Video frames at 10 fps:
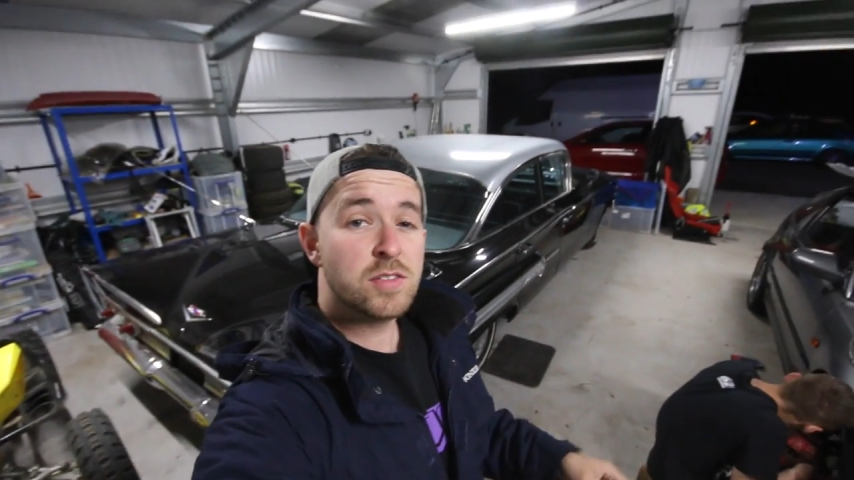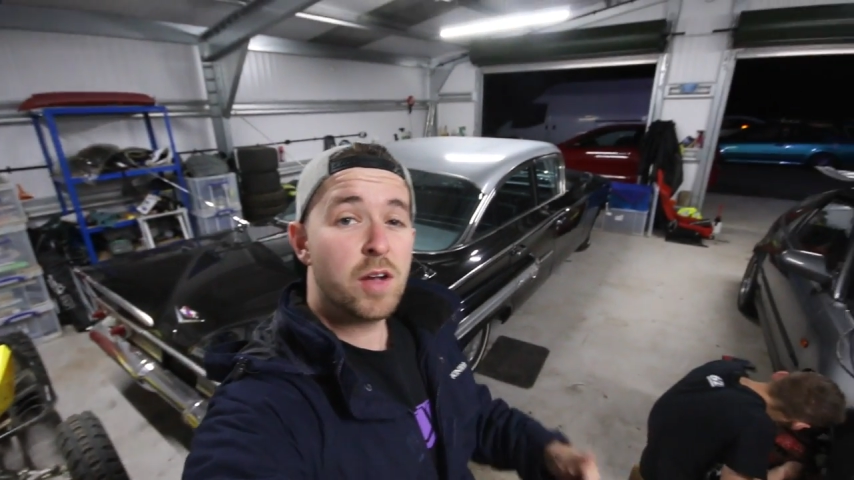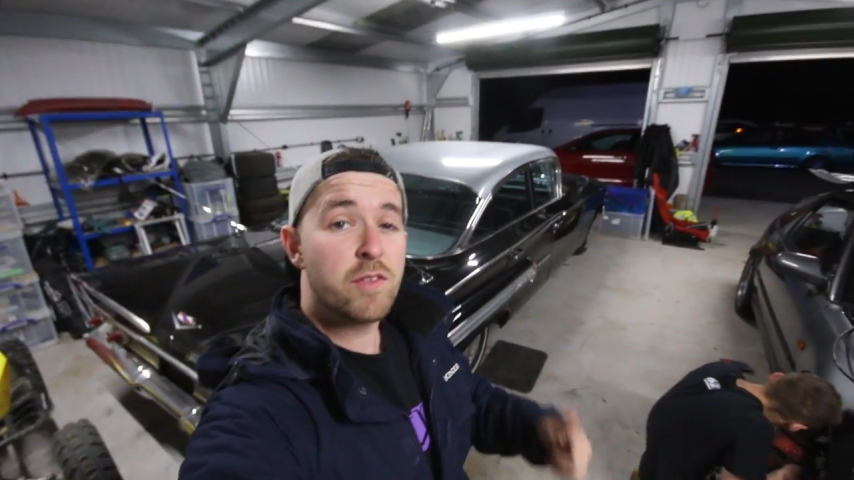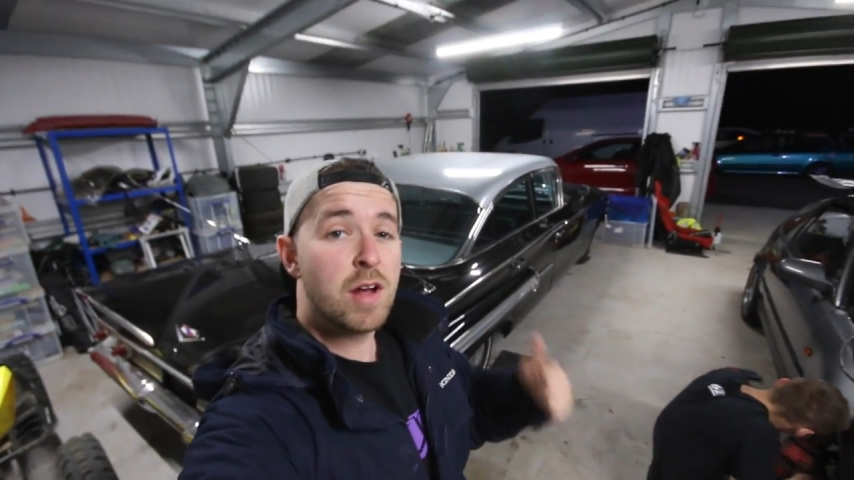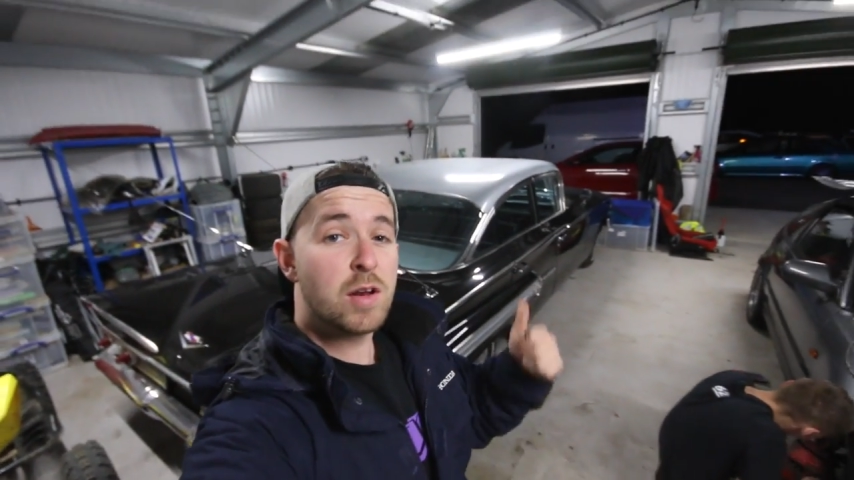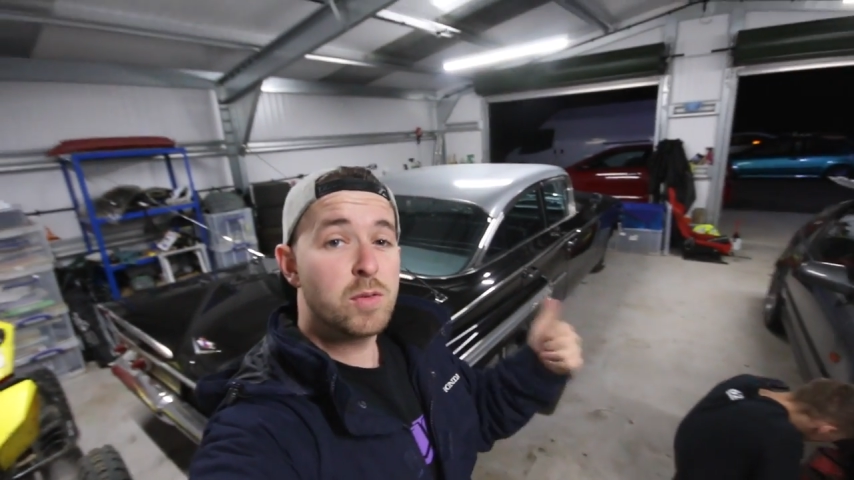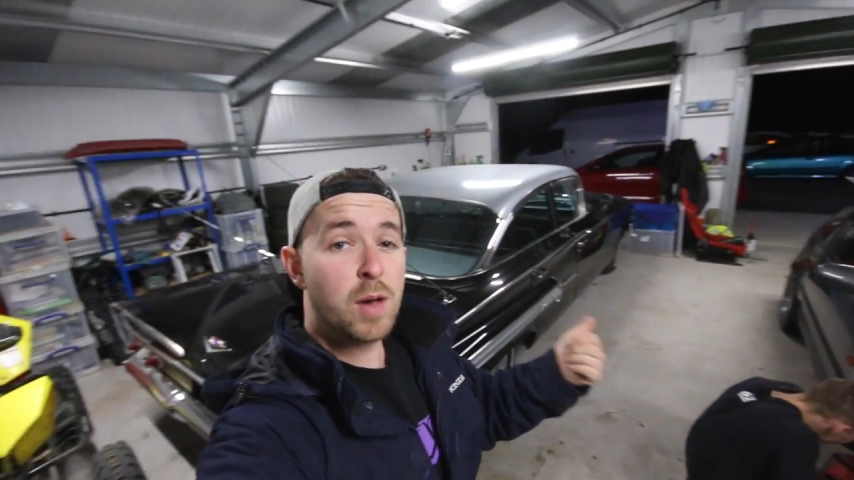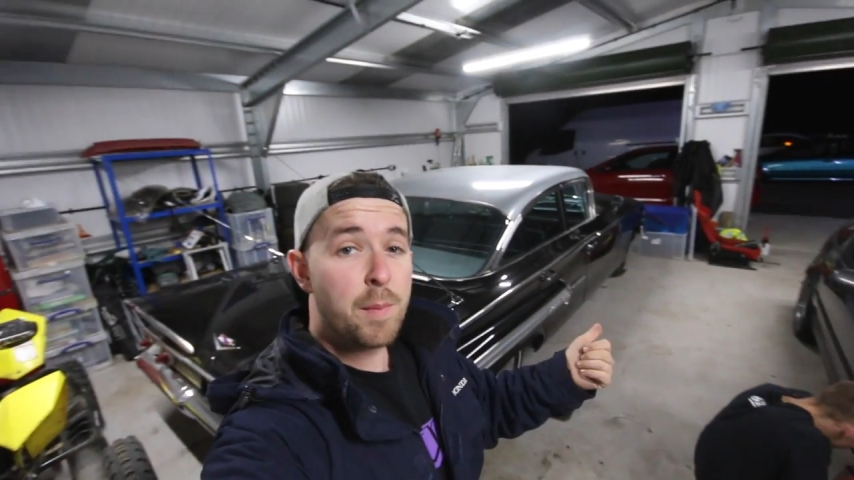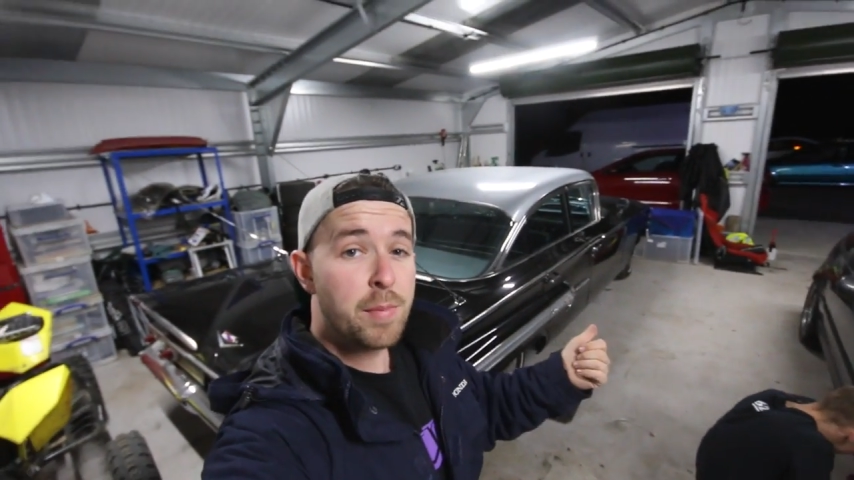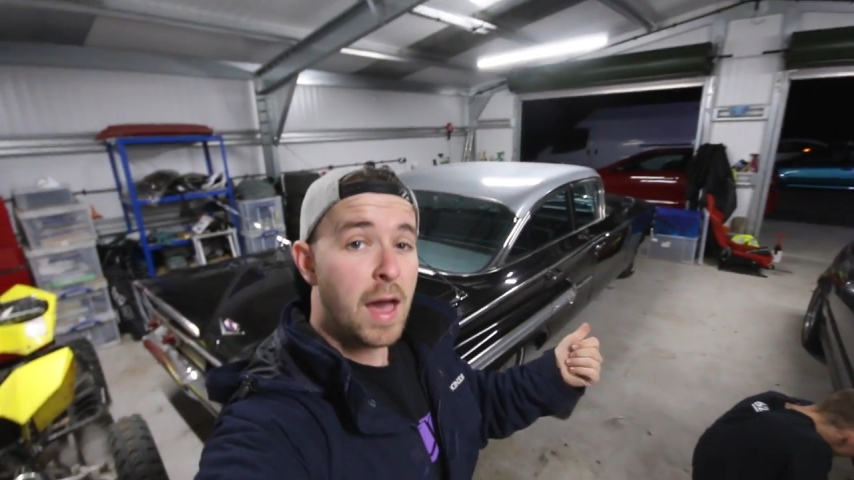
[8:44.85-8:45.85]
so I ran all
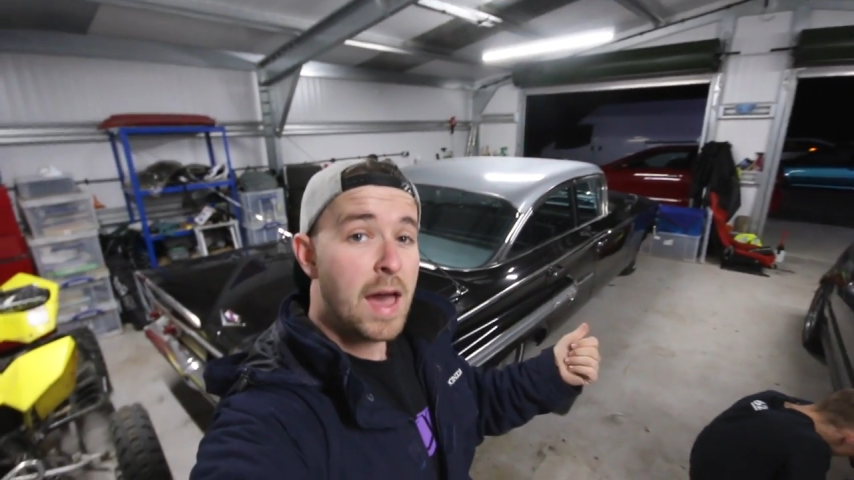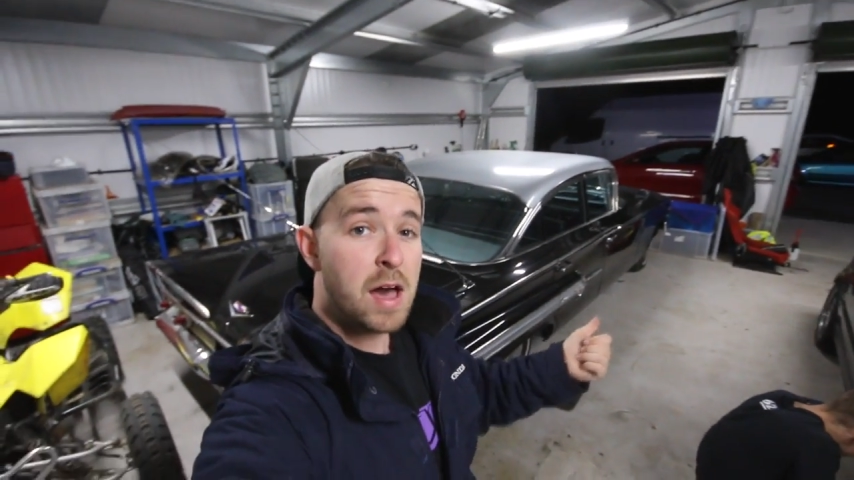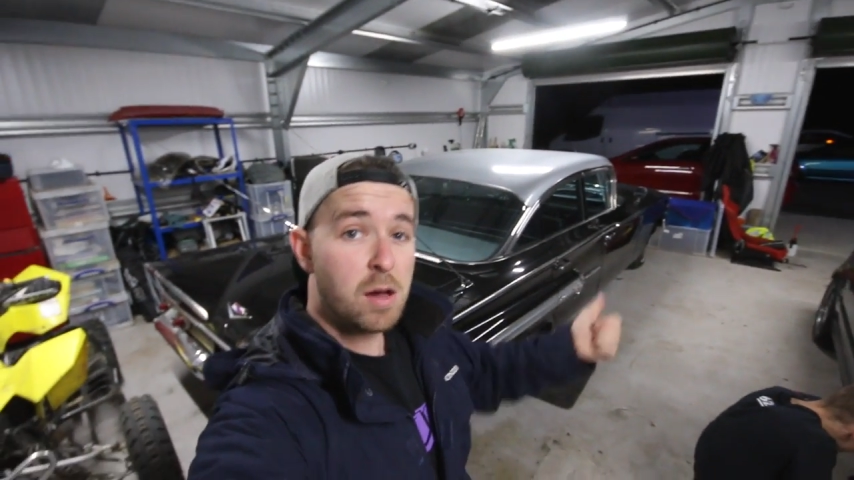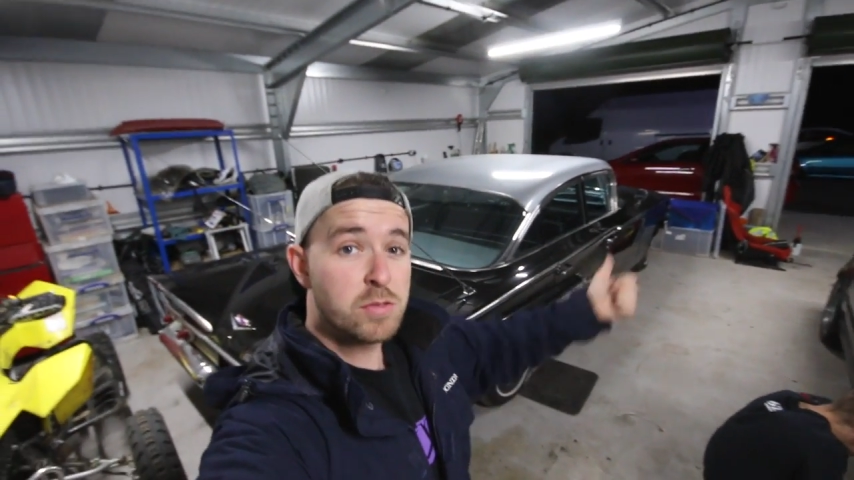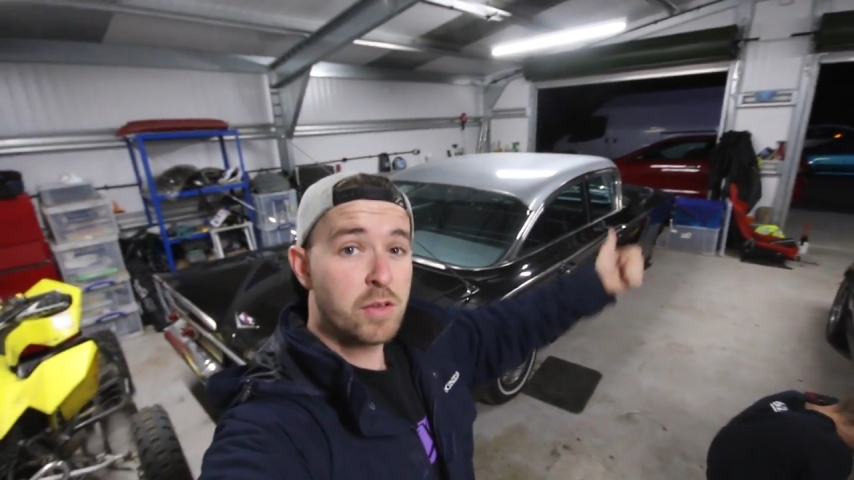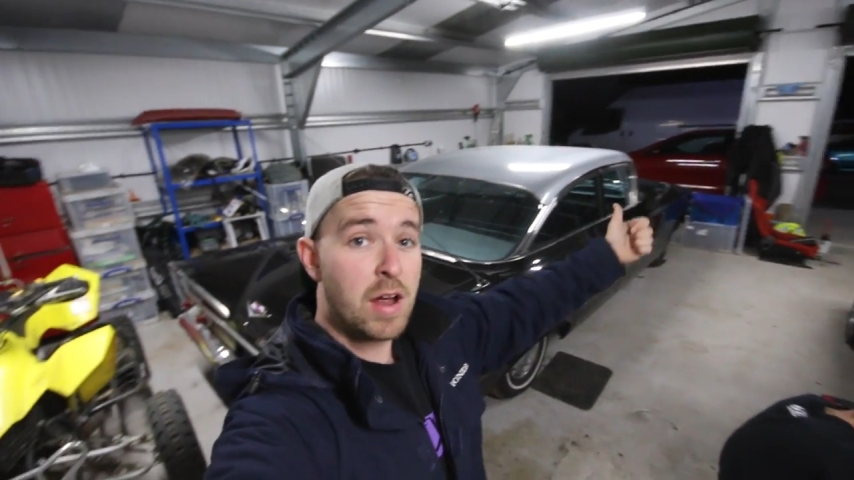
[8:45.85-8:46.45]
out the house,